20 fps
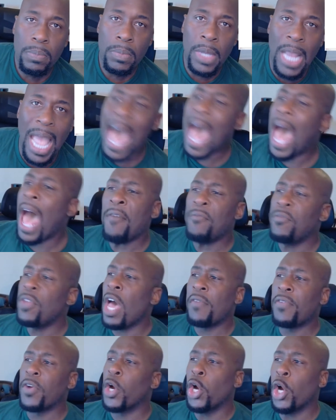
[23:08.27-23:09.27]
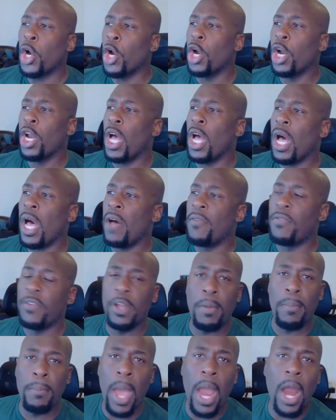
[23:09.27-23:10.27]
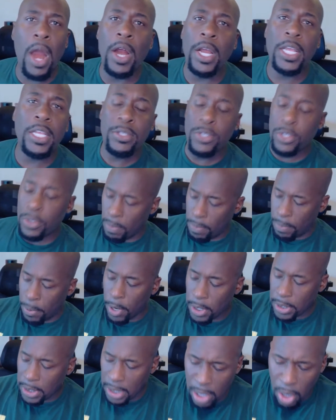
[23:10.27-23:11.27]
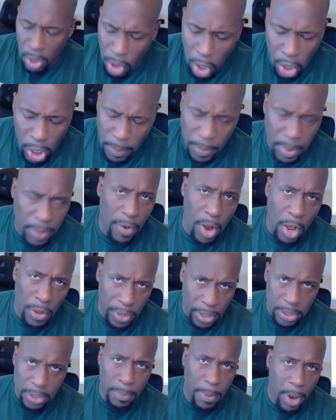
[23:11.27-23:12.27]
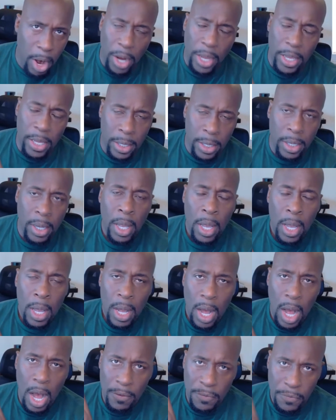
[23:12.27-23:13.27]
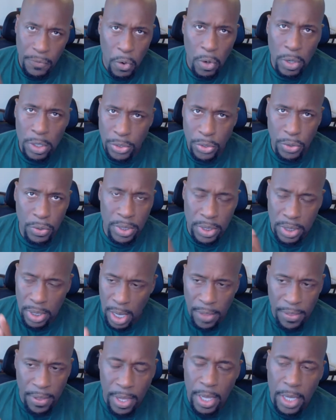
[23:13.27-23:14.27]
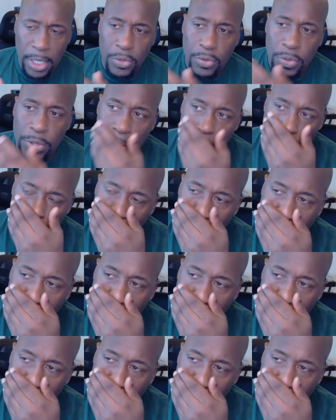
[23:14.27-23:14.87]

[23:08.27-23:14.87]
I've never heard of an American person. No, don't get me wrong. There's American foreign students in other countries.